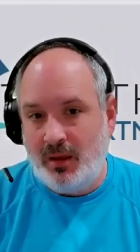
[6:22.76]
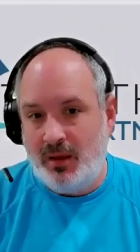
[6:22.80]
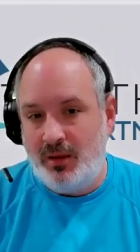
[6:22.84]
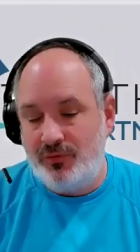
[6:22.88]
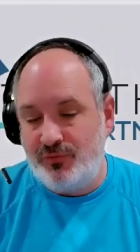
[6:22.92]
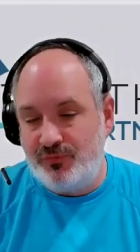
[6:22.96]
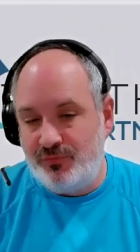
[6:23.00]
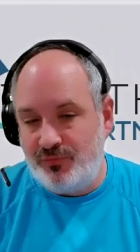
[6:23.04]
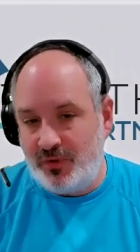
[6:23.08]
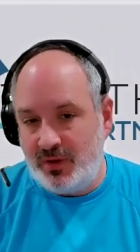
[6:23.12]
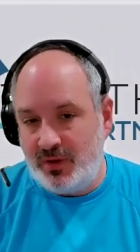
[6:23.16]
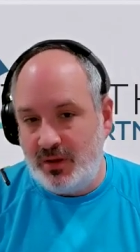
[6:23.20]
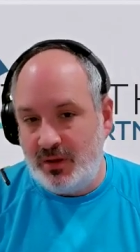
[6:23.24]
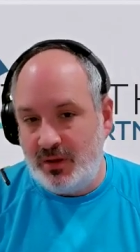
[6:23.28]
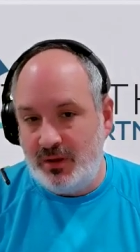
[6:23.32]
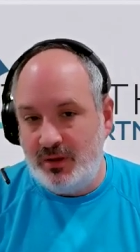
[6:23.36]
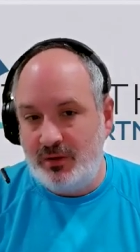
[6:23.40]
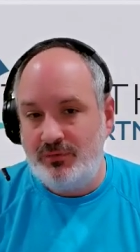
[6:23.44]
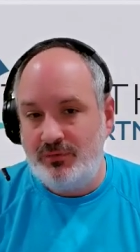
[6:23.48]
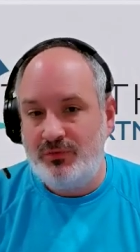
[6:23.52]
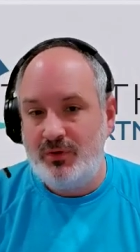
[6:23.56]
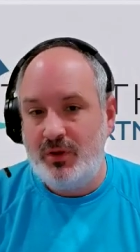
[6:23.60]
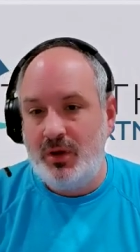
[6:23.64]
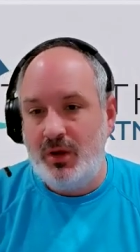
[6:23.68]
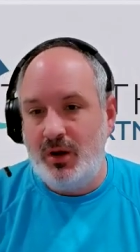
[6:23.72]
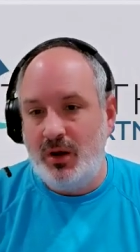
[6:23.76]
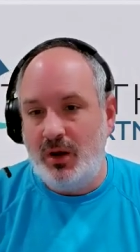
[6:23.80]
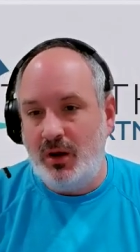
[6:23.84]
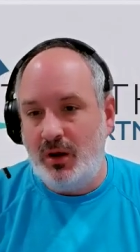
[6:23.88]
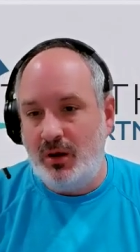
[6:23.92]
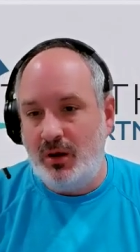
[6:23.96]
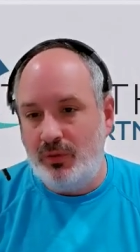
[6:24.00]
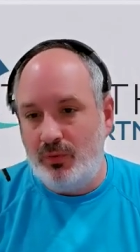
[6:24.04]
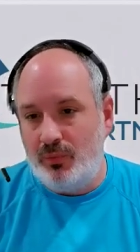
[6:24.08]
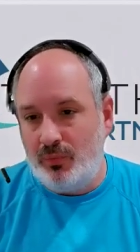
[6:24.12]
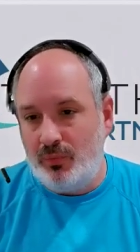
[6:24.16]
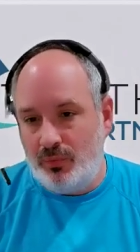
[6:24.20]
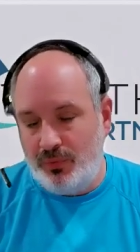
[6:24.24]
its fees,
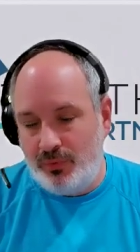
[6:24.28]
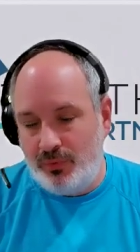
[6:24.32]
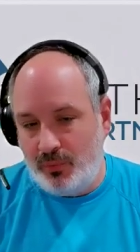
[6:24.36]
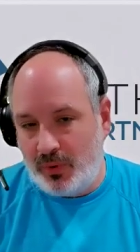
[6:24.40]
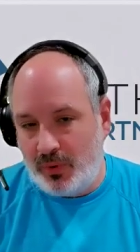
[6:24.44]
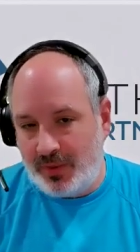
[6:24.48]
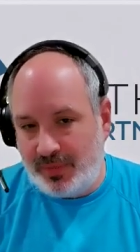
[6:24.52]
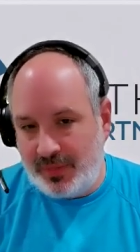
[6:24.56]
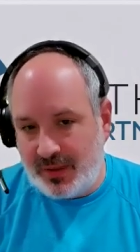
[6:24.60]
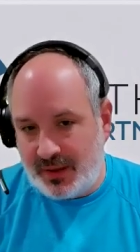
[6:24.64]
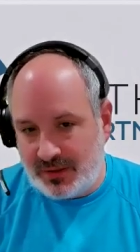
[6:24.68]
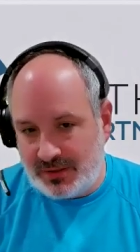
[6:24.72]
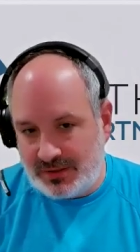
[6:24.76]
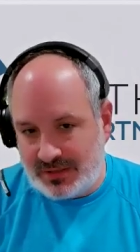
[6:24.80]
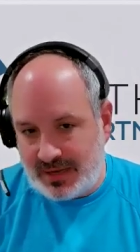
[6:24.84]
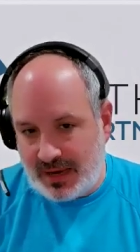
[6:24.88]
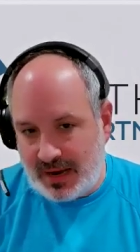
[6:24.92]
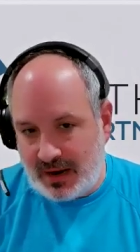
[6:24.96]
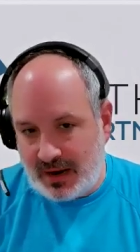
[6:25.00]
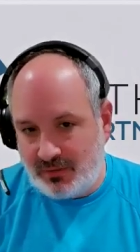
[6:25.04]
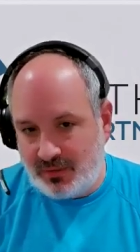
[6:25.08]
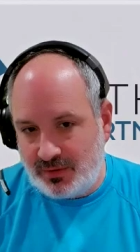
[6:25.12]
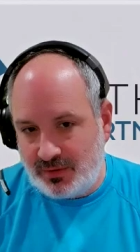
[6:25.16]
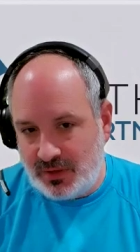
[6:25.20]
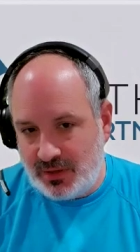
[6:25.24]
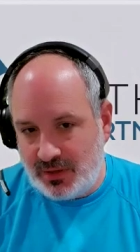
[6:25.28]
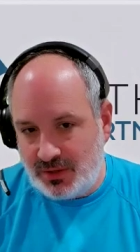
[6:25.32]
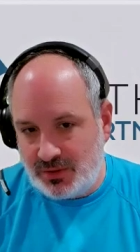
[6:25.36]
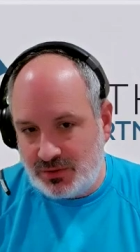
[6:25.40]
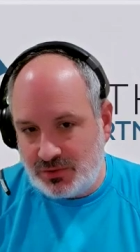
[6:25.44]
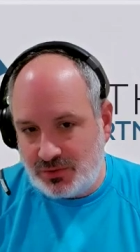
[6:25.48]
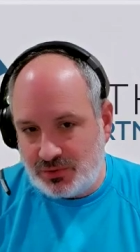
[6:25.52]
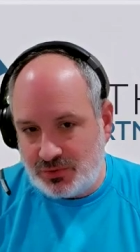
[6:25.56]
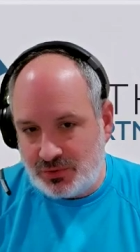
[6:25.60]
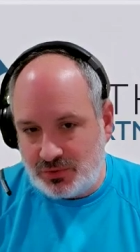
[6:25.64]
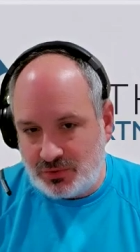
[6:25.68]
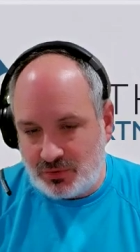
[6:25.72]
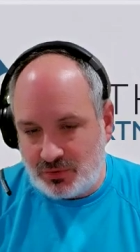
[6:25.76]
the way that its guarantees
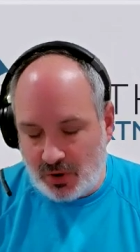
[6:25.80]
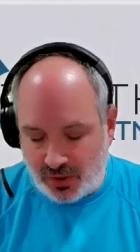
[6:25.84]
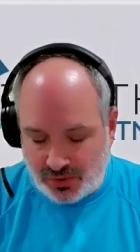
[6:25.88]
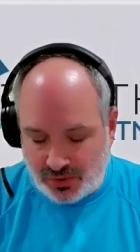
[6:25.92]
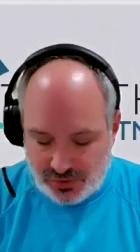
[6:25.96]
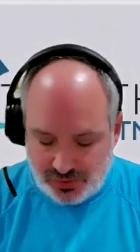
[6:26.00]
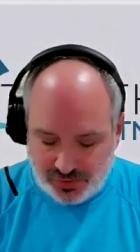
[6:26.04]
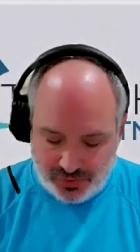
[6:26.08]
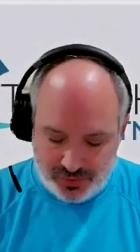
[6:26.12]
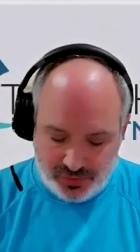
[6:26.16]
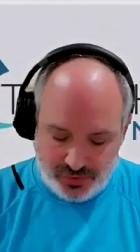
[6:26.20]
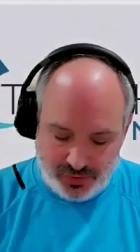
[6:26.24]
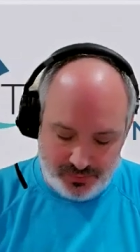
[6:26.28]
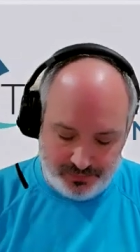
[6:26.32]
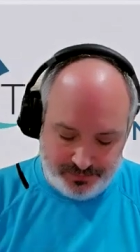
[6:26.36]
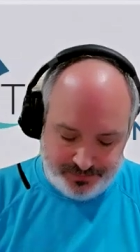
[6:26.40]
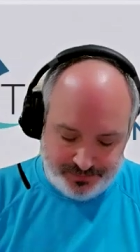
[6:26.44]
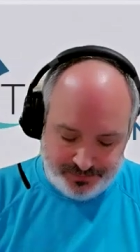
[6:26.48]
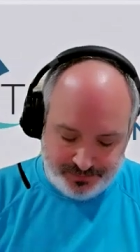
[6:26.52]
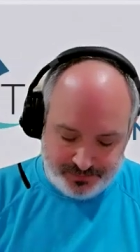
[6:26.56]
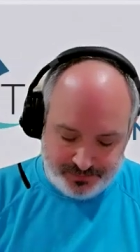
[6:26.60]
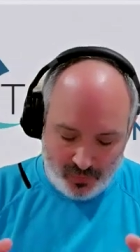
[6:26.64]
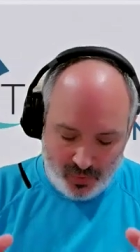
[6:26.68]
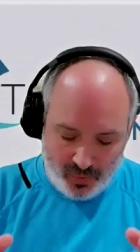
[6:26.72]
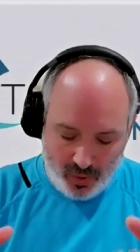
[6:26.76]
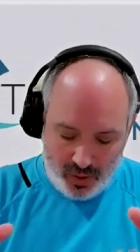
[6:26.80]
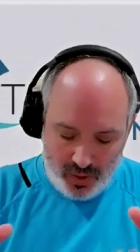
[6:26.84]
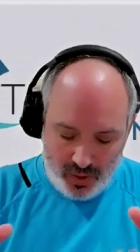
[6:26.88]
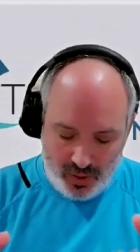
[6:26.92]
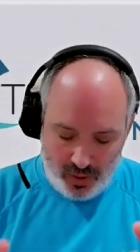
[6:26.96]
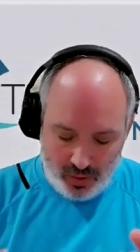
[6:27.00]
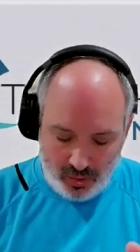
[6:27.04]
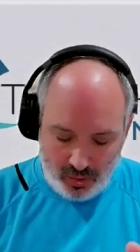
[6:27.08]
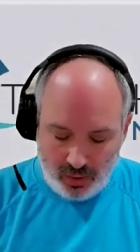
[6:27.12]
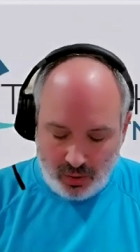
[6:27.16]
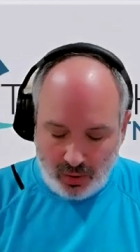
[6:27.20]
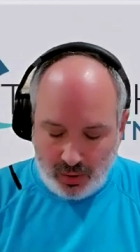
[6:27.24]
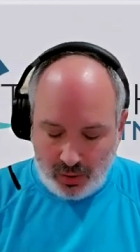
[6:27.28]
are structured,
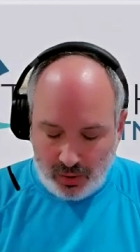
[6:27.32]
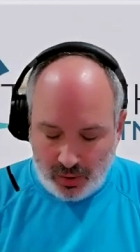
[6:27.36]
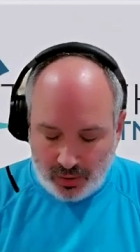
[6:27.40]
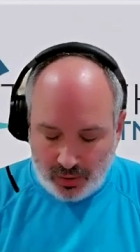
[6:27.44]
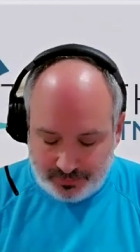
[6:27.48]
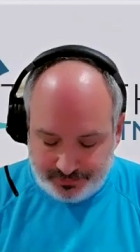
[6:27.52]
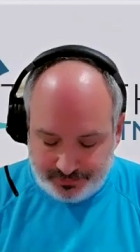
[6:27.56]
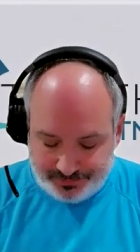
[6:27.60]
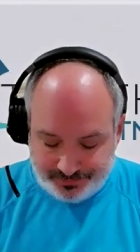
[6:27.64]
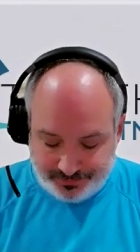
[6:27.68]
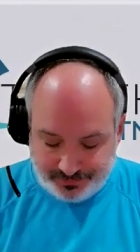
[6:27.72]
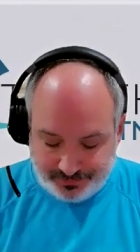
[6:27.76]
are